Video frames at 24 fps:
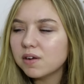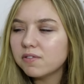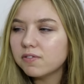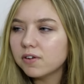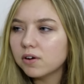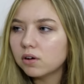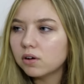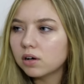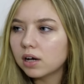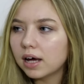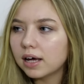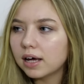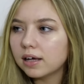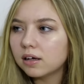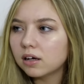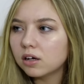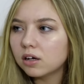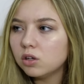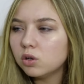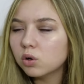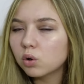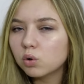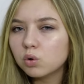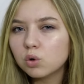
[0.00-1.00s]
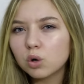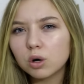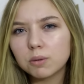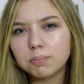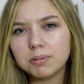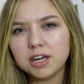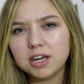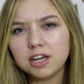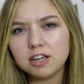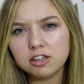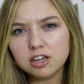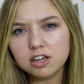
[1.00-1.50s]
feel like you're not
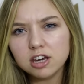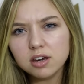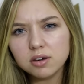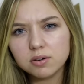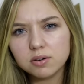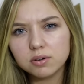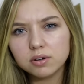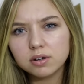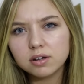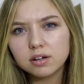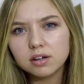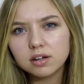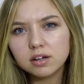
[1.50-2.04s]
being you.